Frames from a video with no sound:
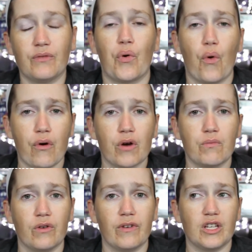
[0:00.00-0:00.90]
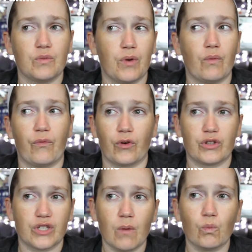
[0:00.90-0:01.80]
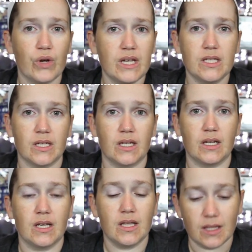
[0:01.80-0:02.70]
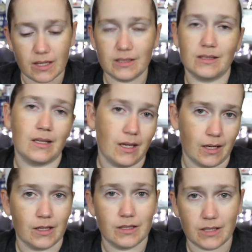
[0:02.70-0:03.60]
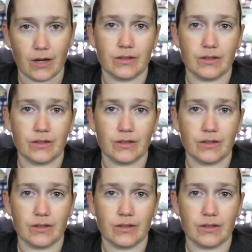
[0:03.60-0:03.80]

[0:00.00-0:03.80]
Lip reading: horror movies, but for some reason, this thing scares the